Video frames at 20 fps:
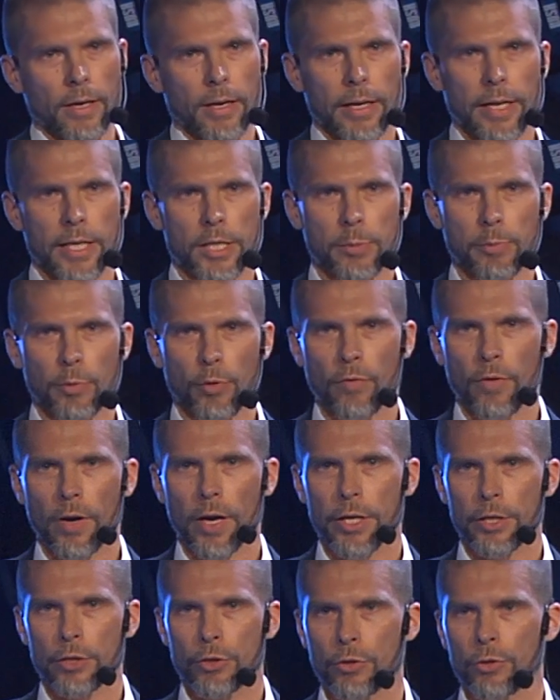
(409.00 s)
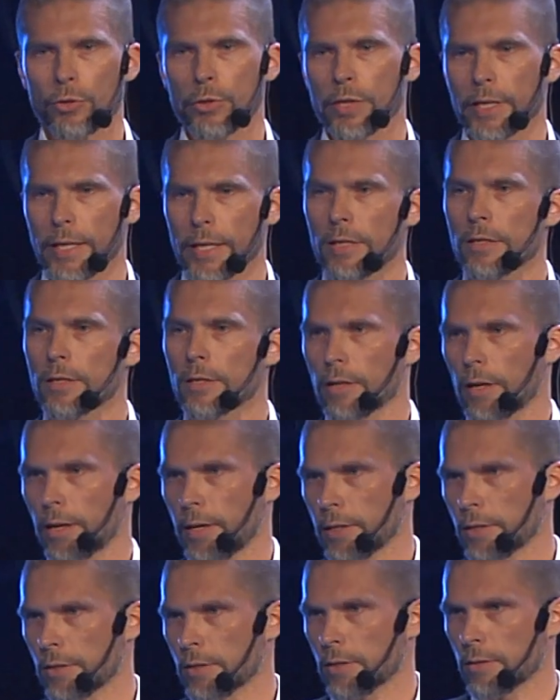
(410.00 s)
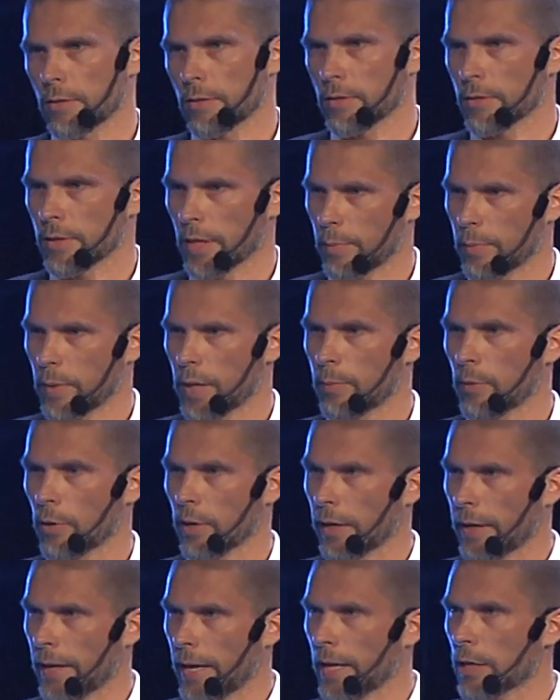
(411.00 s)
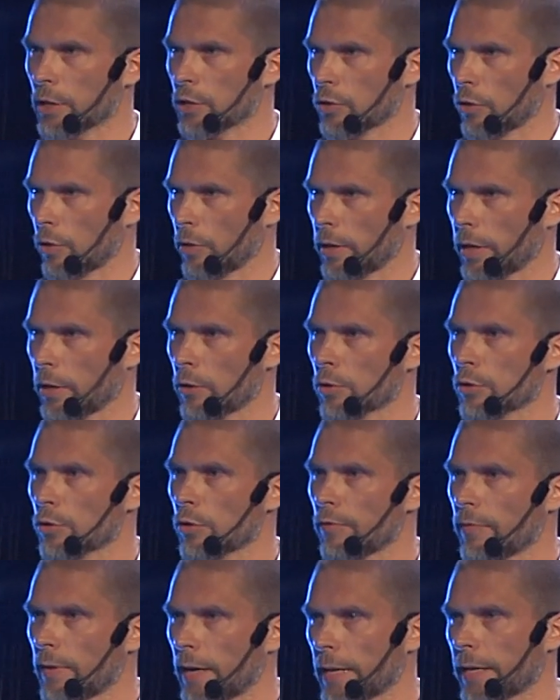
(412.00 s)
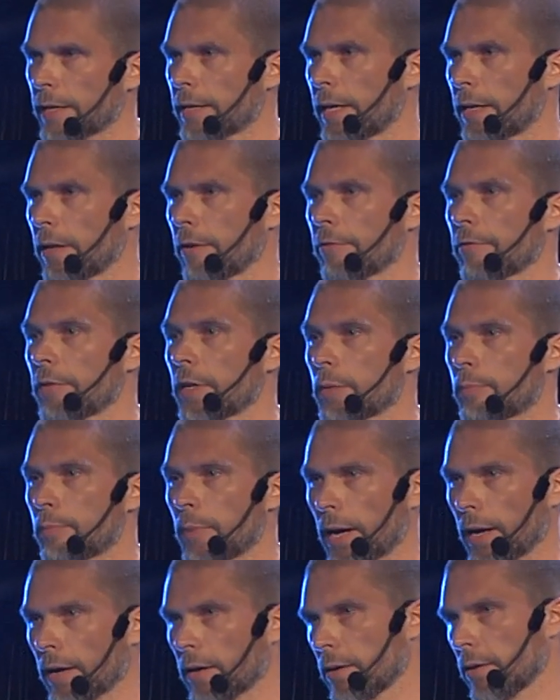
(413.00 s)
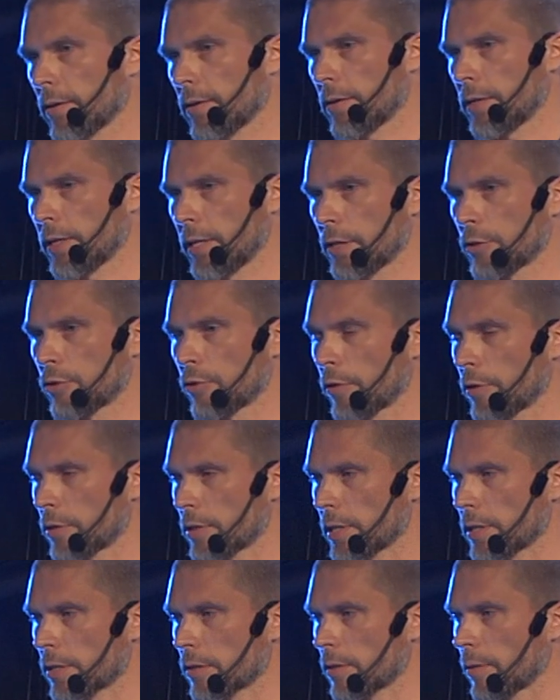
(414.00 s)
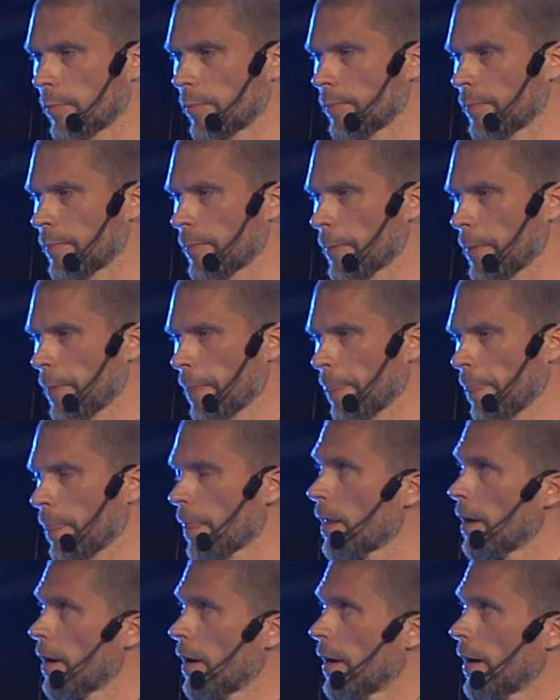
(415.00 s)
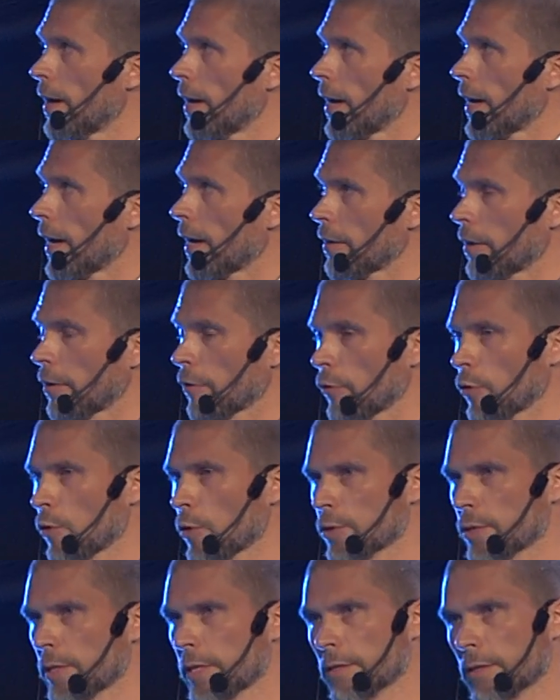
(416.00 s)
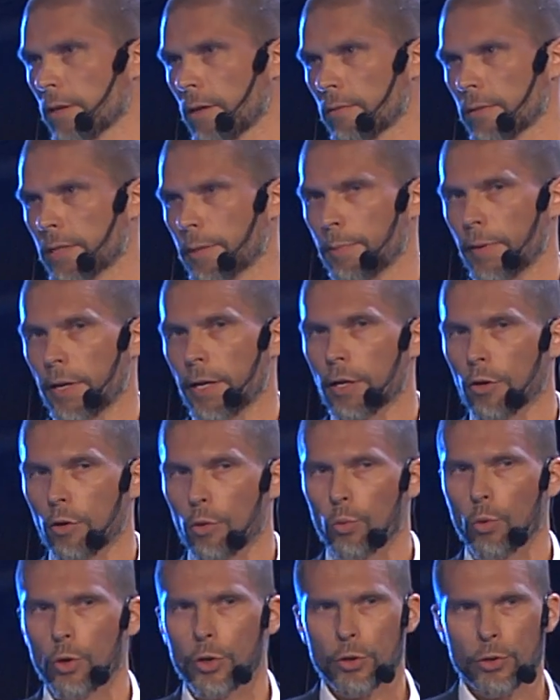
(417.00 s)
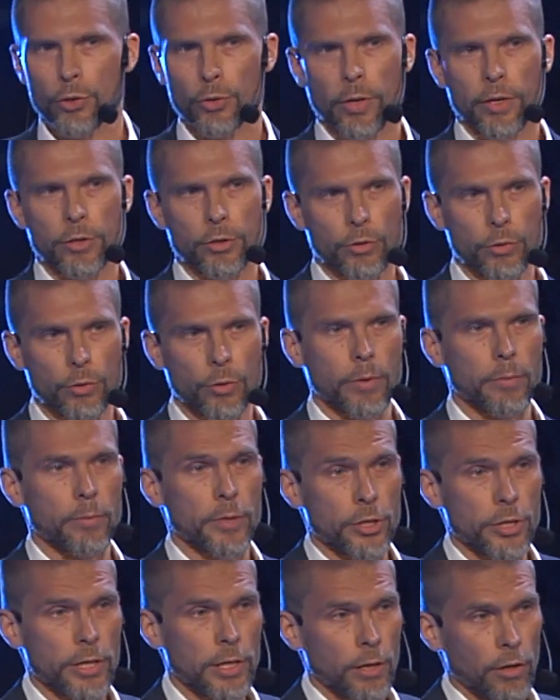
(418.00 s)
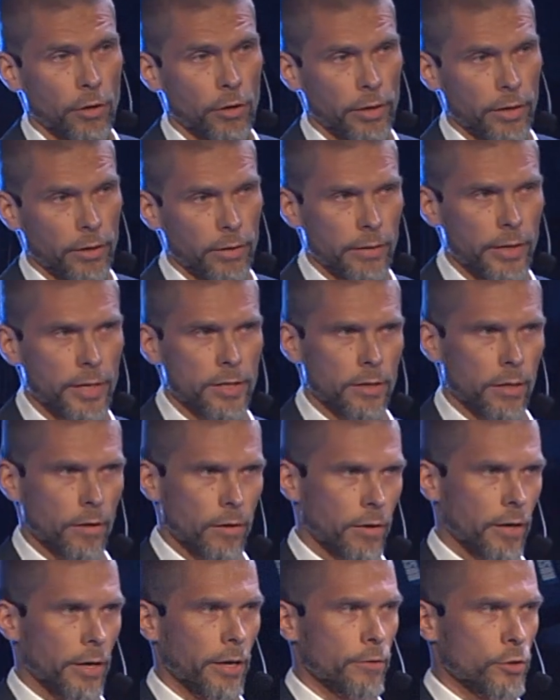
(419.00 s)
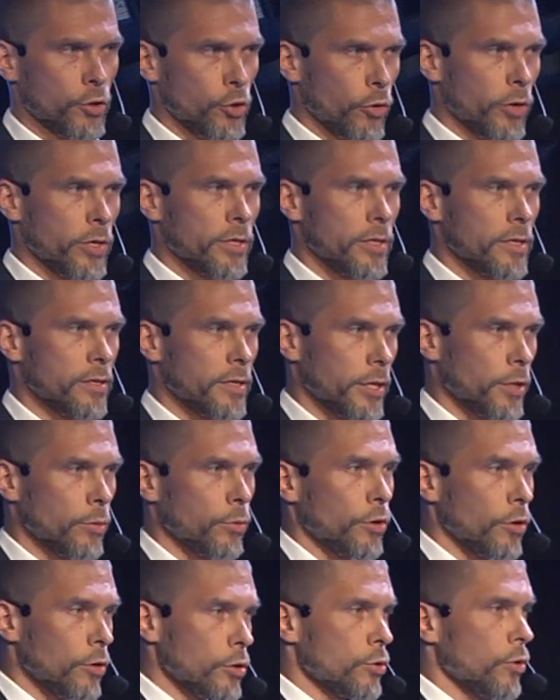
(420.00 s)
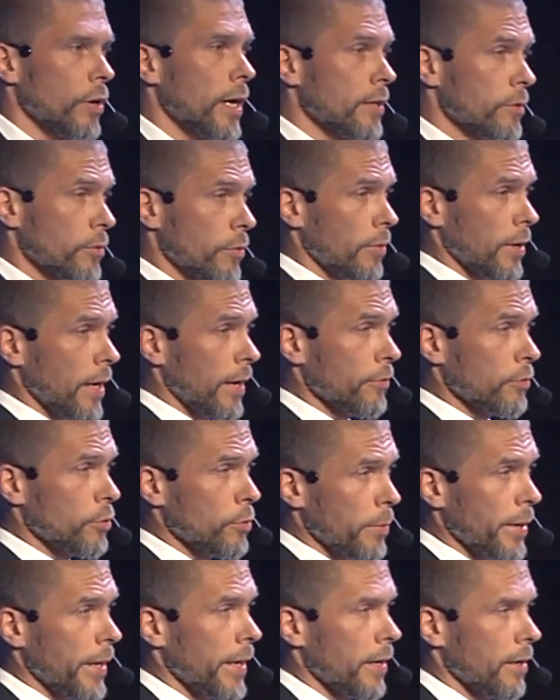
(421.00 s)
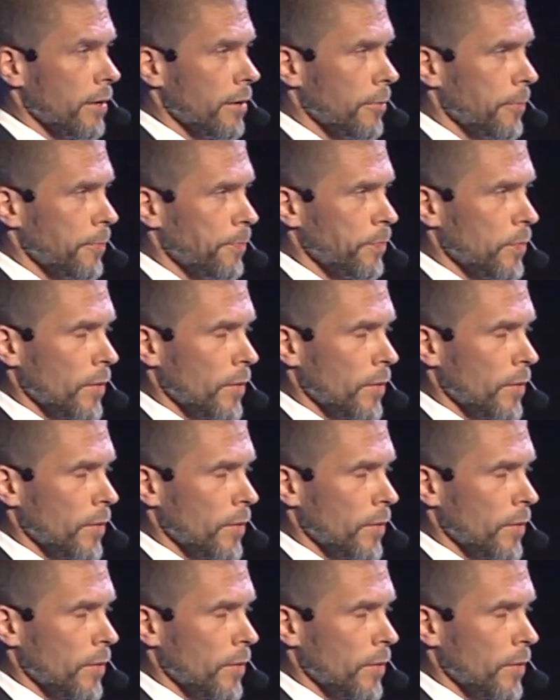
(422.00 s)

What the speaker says: Let's provide good insights that people can act on and also validate and feed back into the system. And of course, these are, depending on what you're trying to do with machine learning, these are the kind of choices that you would also have to make.